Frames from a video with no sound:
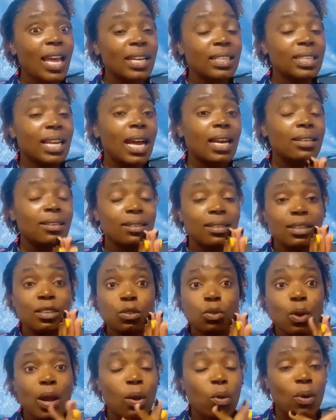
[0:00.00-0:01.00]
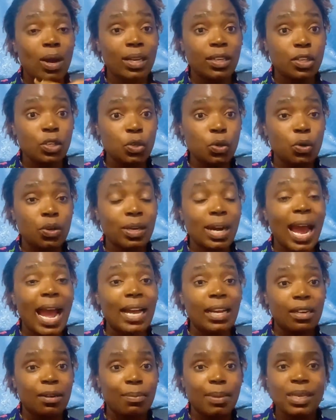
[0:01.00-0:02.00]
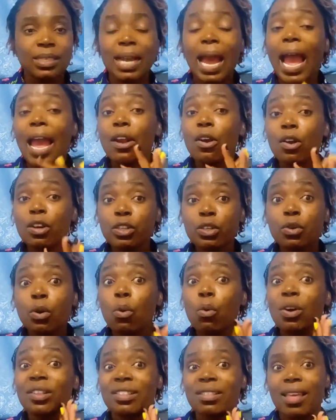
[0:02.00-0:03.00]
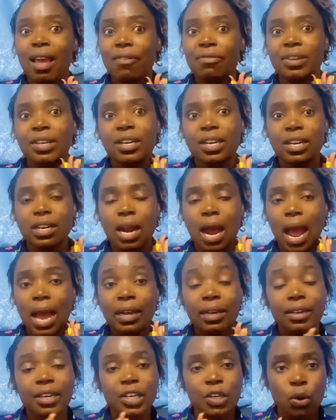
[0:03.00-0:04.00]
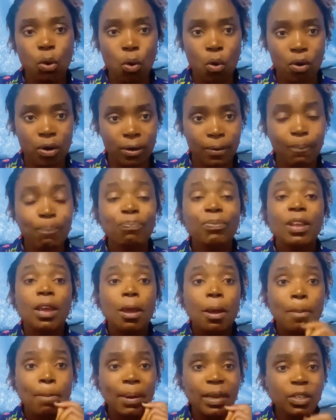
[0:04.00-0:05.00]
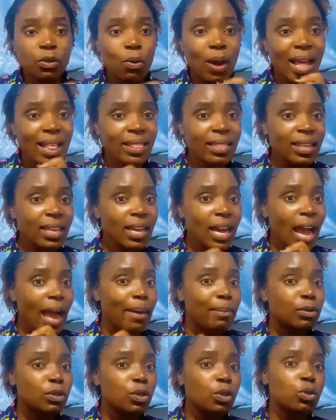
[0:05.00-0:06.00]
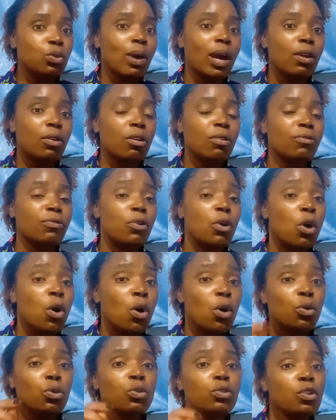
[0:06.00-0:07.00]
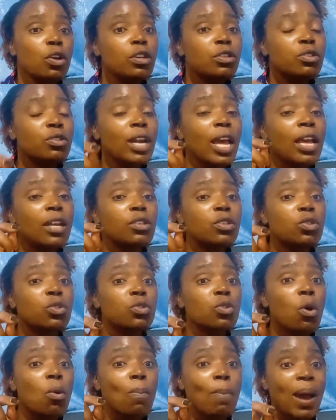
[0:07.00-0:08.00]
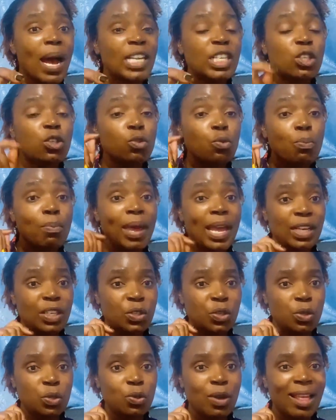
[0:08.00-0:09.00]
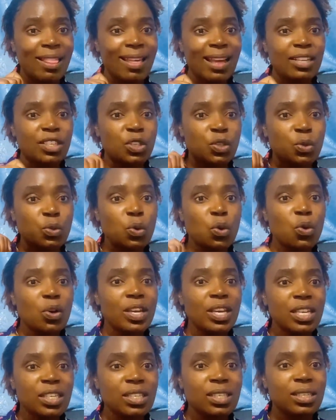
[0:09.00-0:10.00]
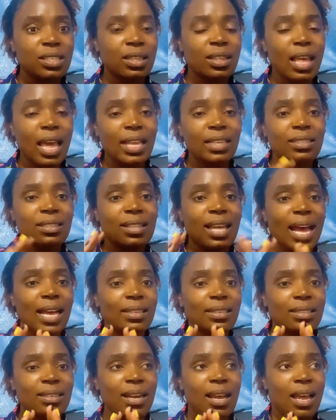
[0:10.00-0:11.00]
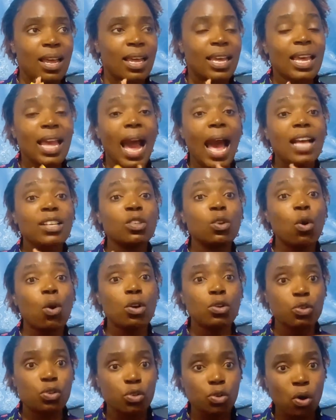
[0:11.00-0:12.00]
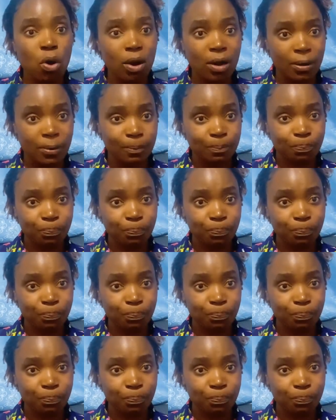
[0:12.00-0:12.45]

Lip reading: entered into a coalition agreement, I don't know what they have agreed on. But one thing I'm sure of, Ruto is trying so much to make sure that, you know, there is that he has control